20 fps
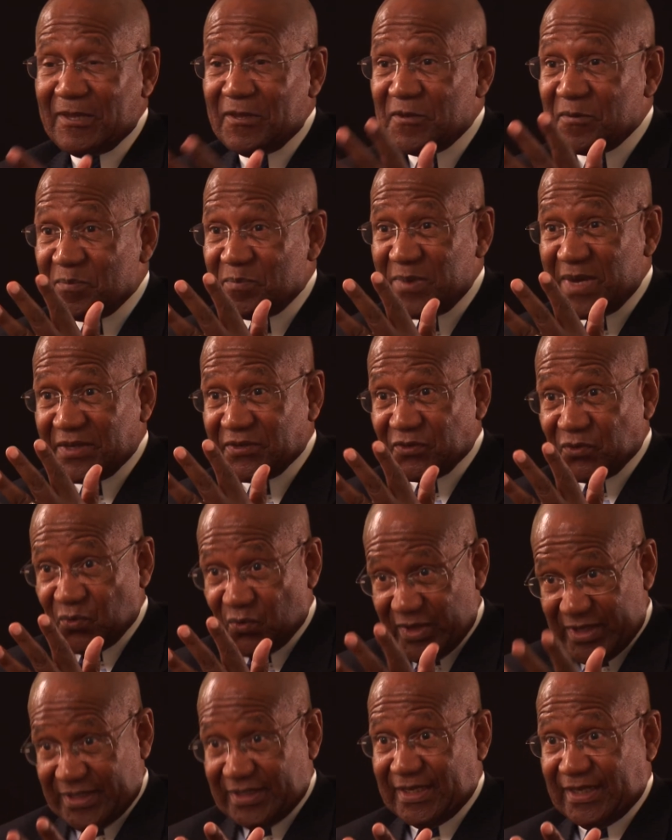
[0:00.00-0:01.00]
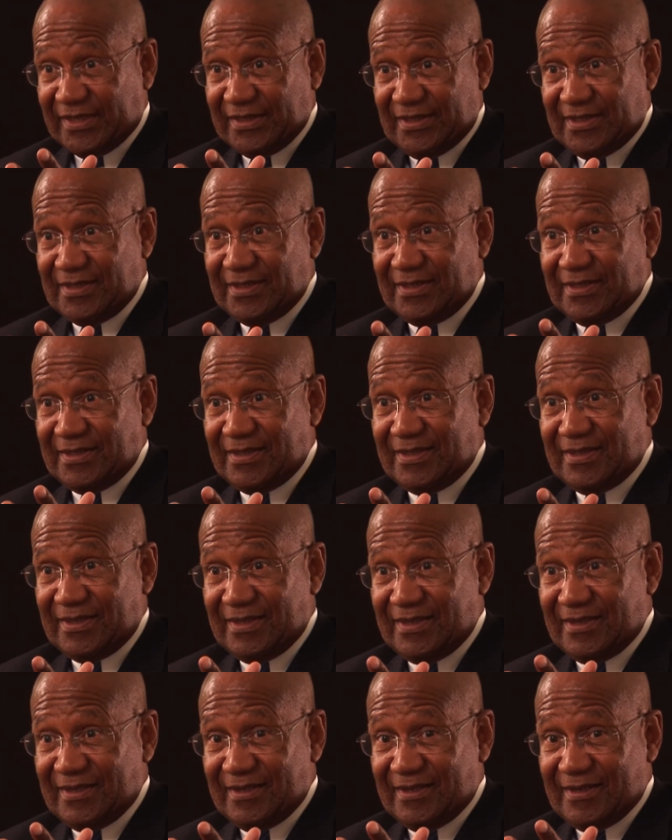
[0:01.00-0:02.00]
You miss Whitney,
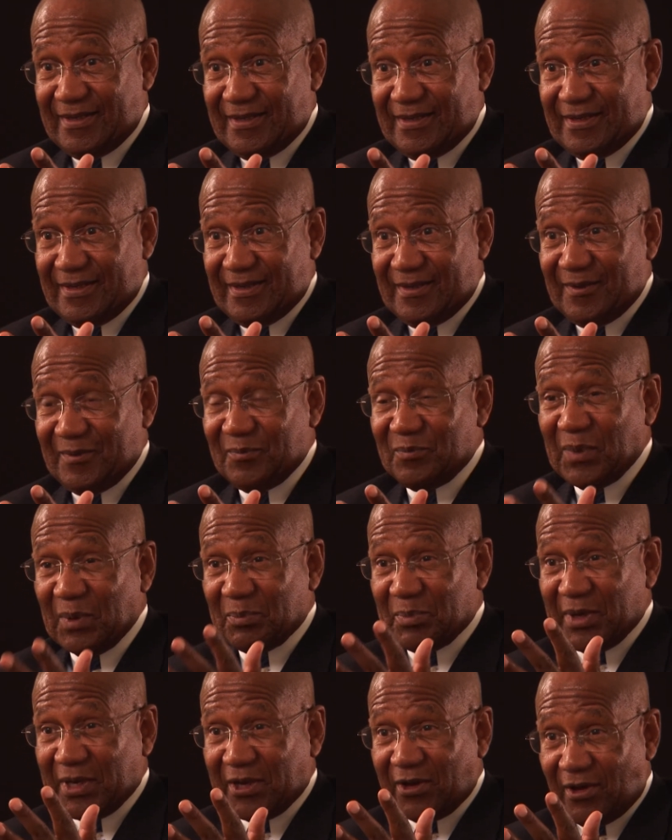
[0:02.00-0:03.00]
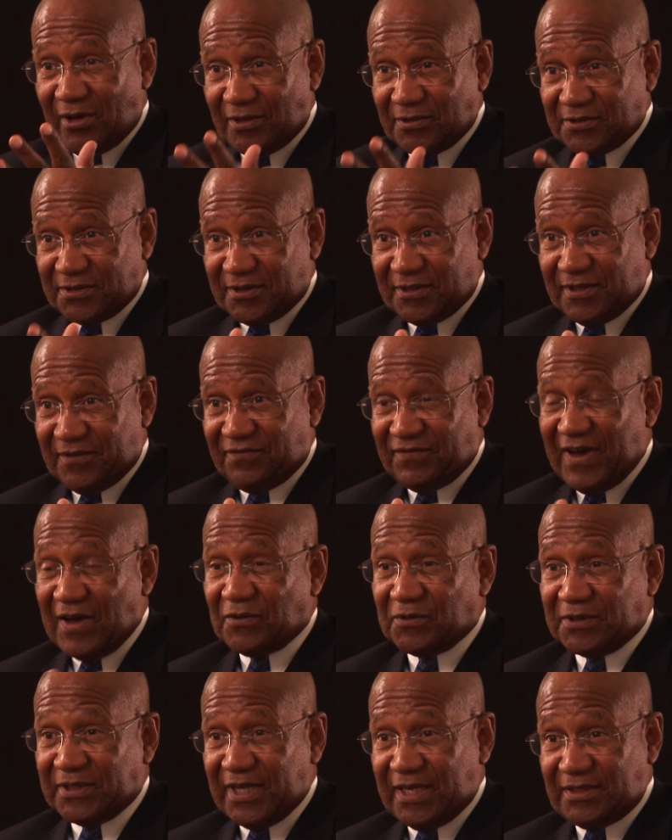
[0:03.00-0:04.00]
but because of the
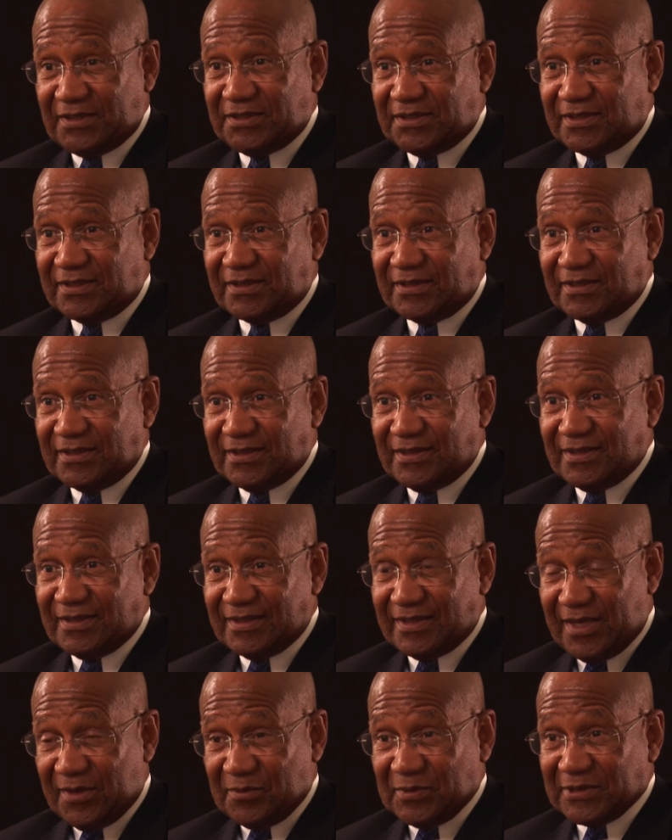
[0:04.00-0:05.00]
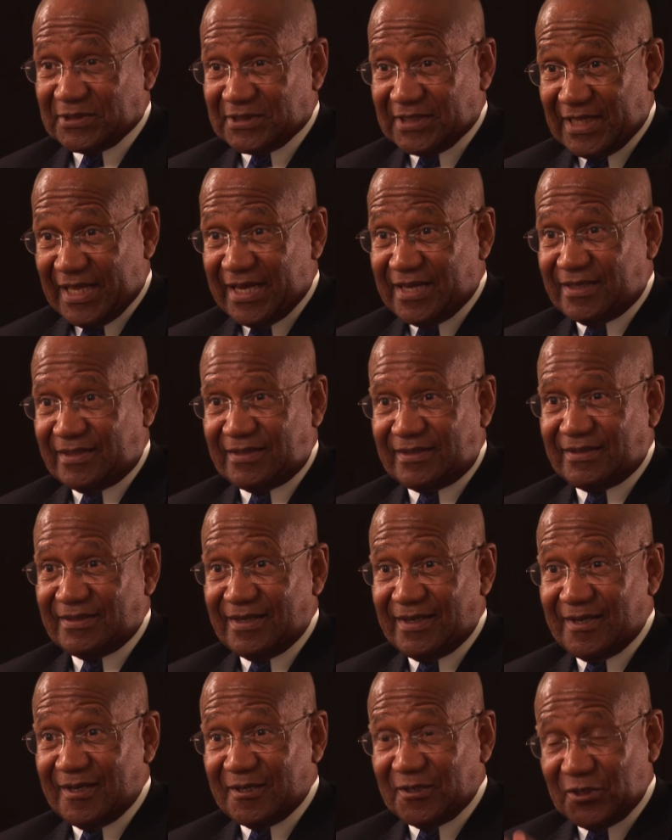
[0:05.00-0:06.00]
foundation, that was laid,
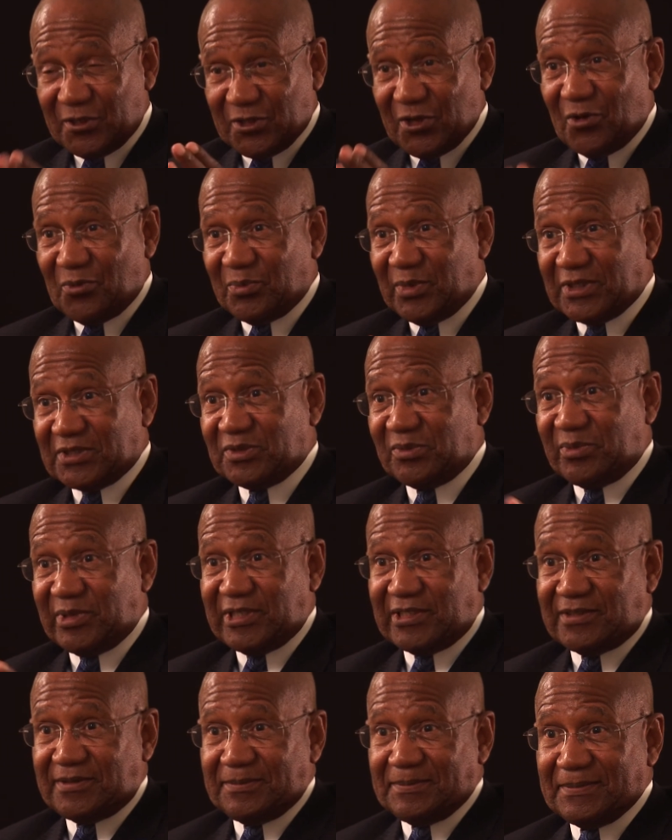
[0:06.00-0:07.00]
he don't miss a beat.